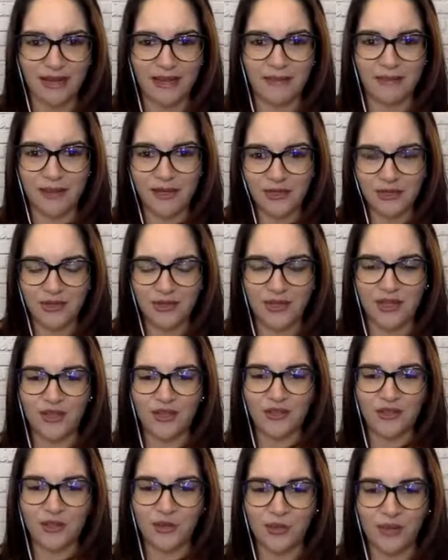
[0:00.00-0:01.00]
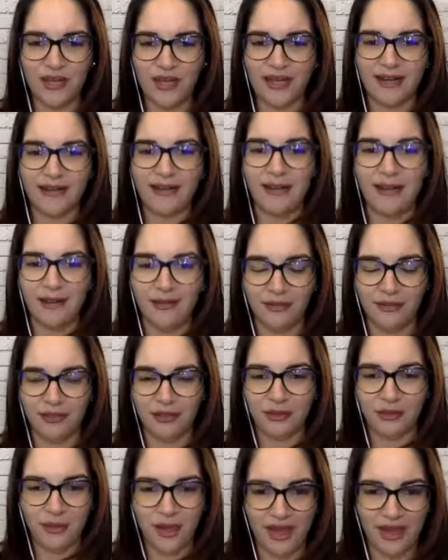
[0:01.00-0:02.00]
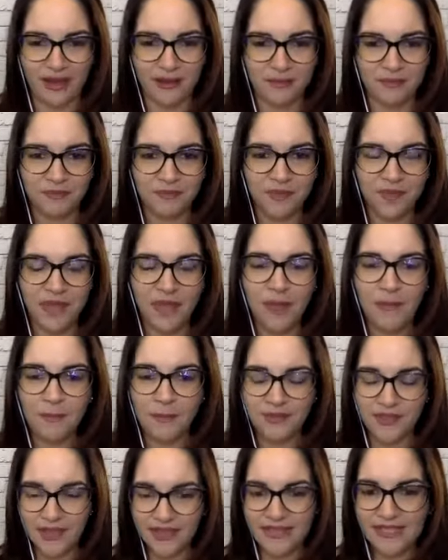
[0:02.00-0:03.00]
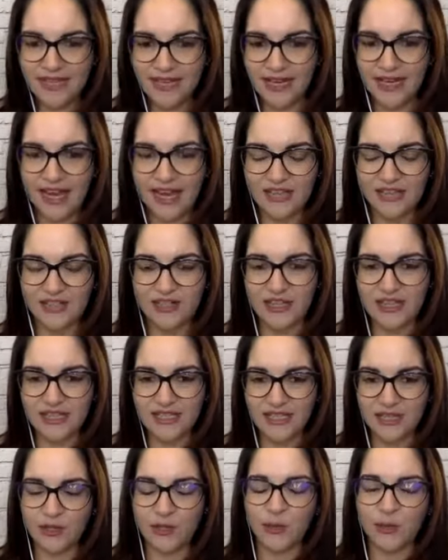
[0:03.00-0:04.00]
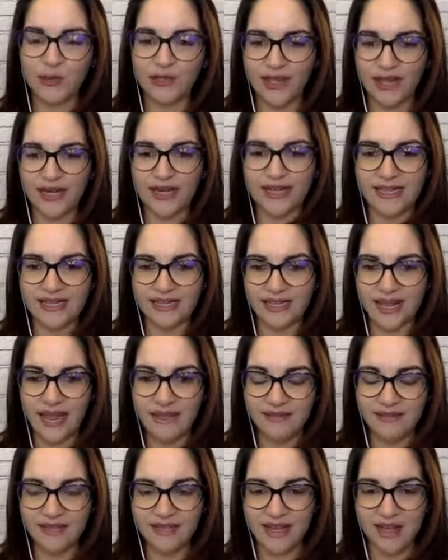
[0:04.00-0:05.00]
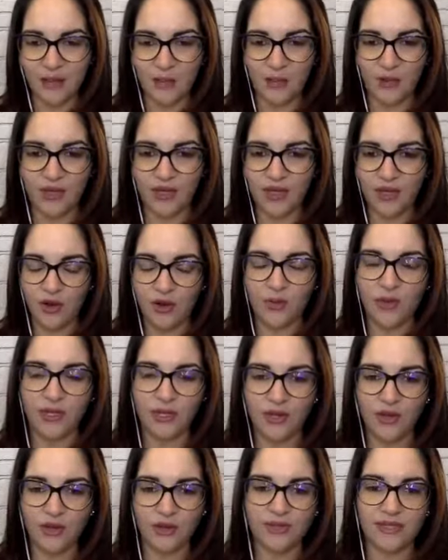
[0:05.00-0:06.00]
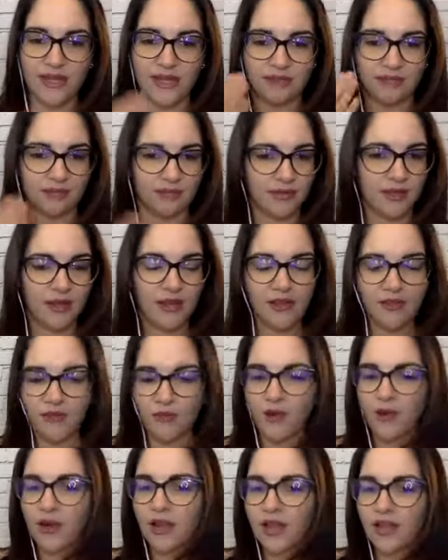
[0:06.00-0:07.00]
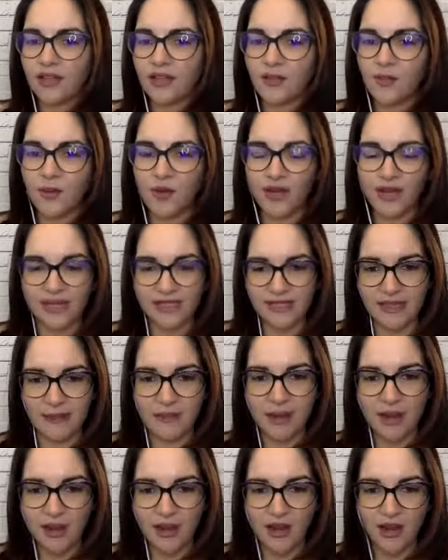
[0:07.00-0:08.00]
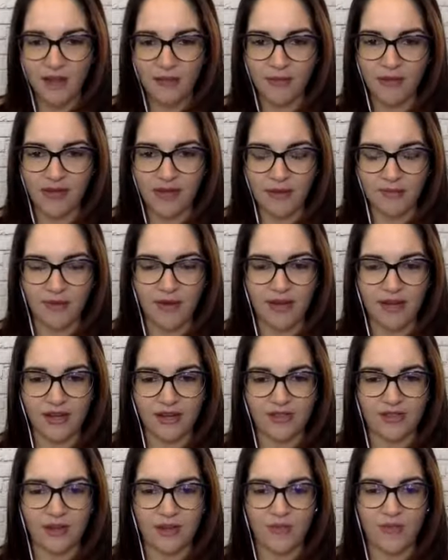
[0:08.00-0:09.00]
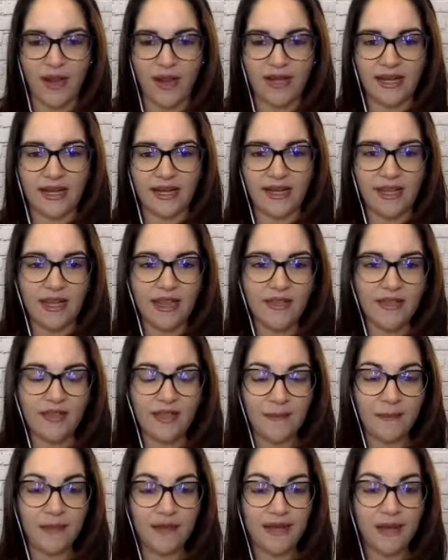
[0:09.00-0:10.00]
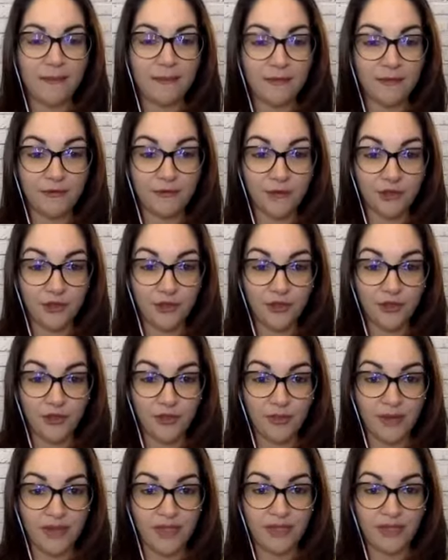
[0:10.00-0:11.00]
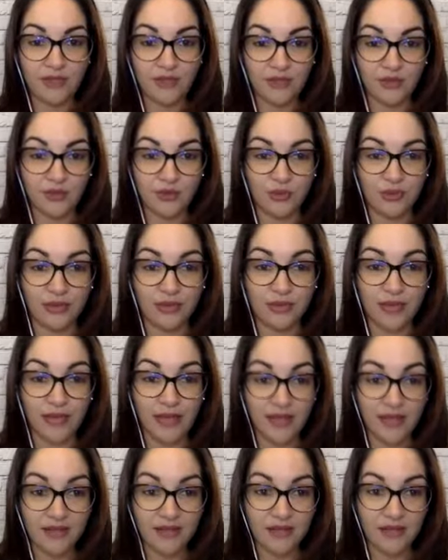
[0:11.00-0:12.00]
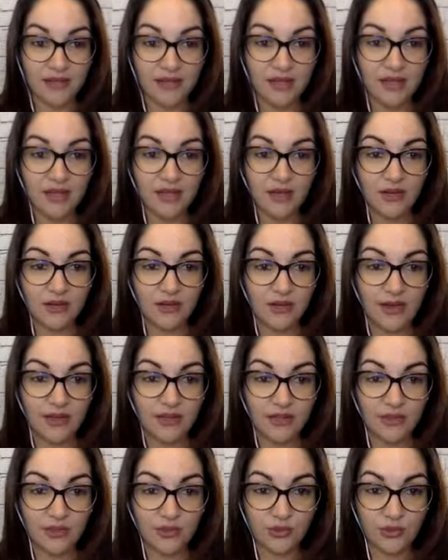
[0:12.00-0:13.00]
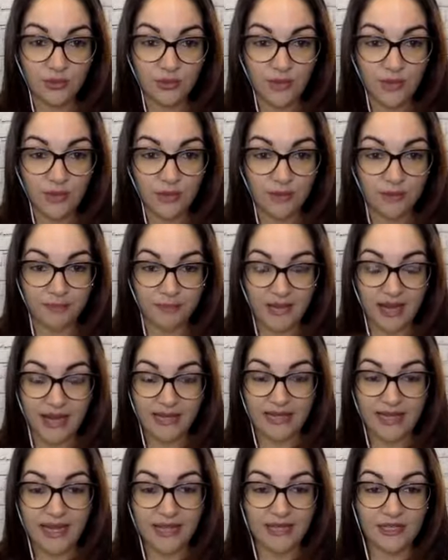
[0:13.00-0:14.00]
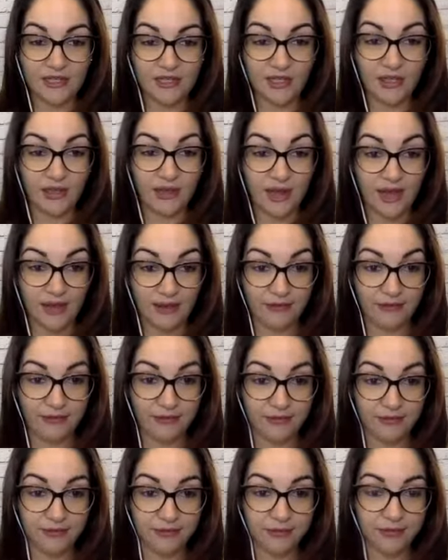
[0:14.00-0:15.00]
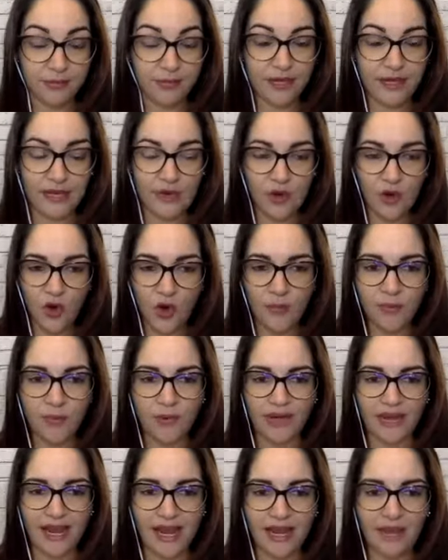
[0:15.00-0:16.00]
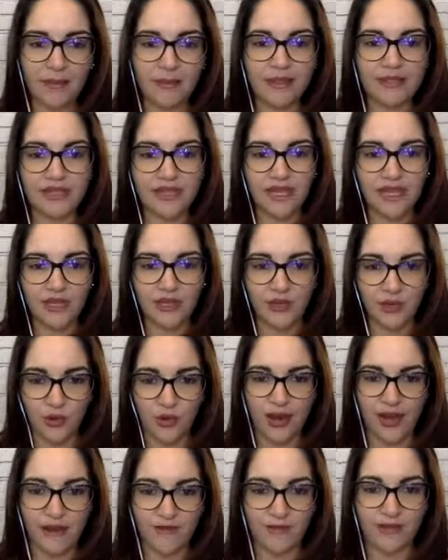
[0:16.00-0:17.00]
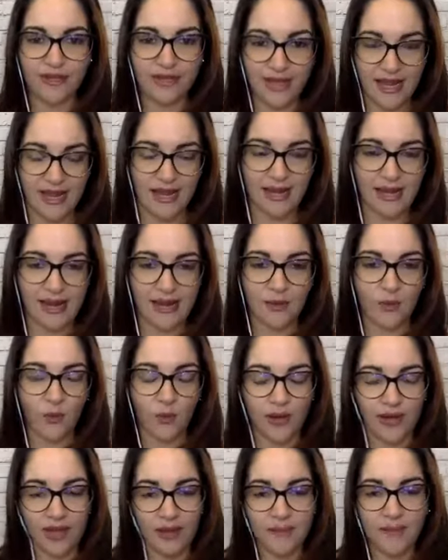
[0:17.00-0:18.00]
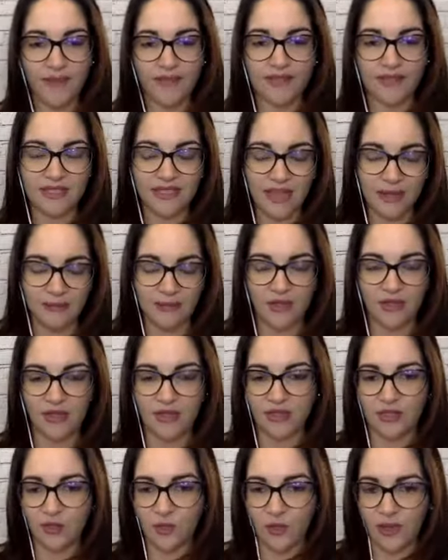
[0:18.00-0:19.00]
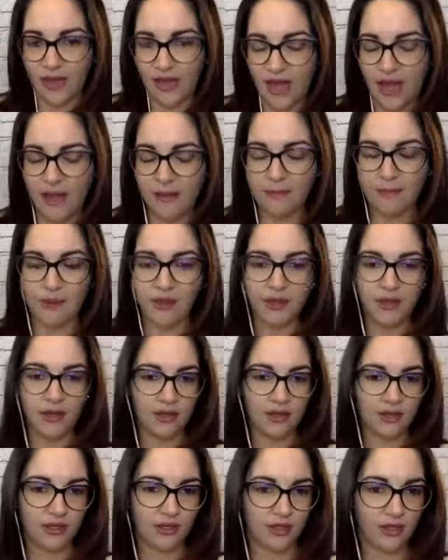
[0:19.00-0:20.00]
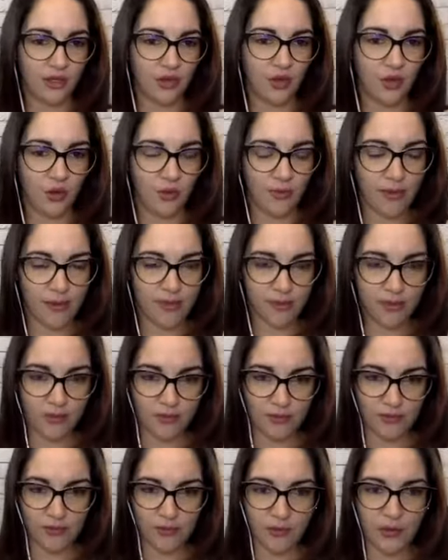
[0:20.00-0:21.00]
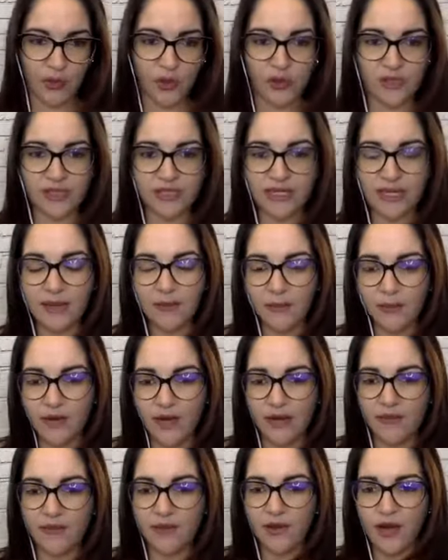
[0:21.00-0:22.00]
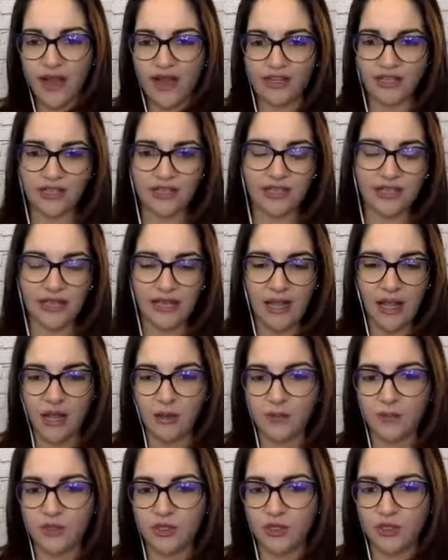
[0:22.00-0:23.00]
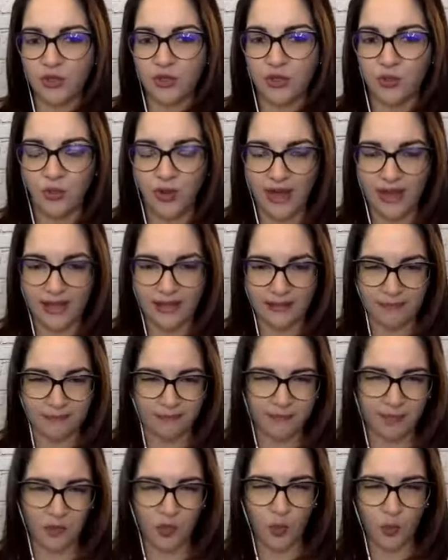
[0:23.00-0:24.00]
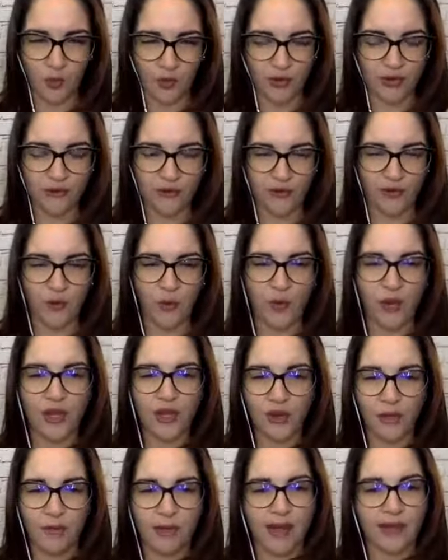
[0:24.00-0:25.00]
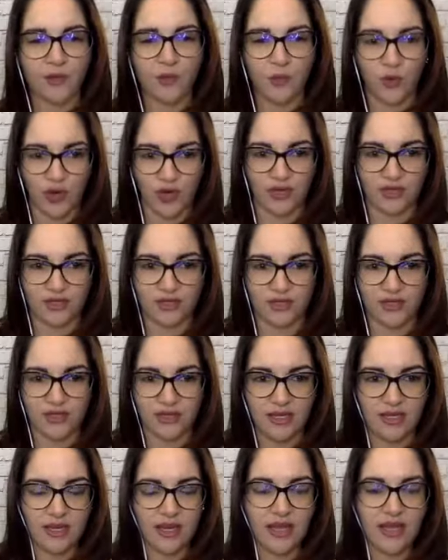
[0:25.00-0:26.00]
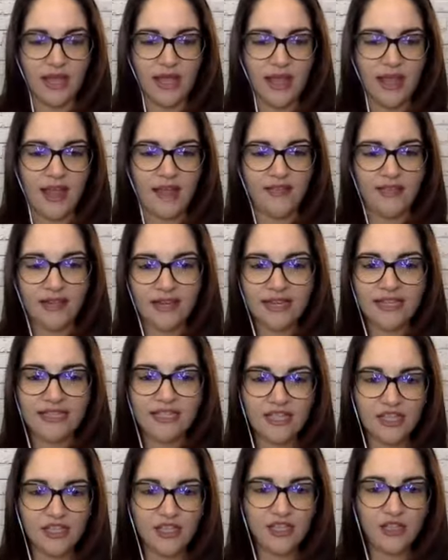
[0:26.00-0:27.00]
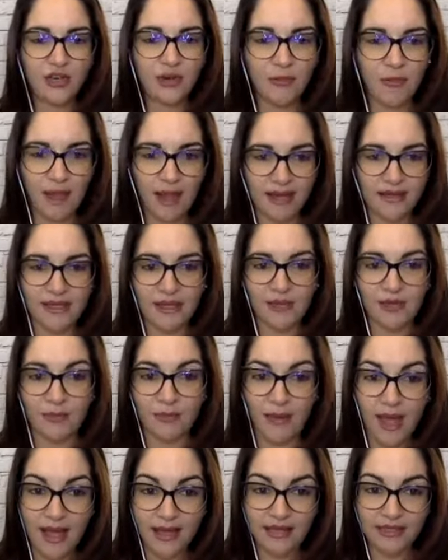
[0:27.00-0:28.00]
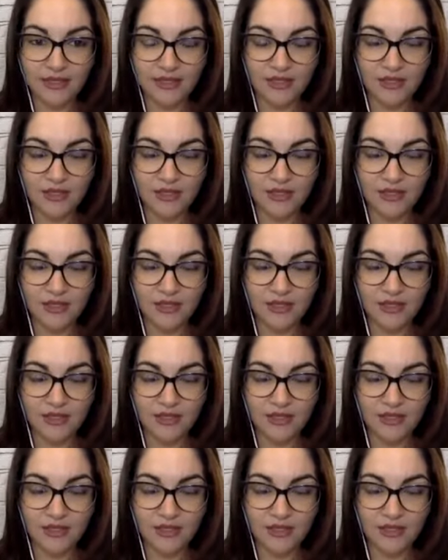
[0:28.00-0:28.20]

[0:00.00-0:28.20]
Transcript: Like make sure that you're doing it in a healthy way. But that's dedication. He's included that in his lifestyle where he already knows that 4 o'clock in the morning, I set my alarm and I'm ready to start writing. That may not be for you. You might need to do something else, right, to add that into your life. But incorporate elements in your everyday and wake up at the time that you need to wake up, or maybe do it before you go to sleep, whatever actually helps you and, works for the way your mind works. And then condition your mind and your body.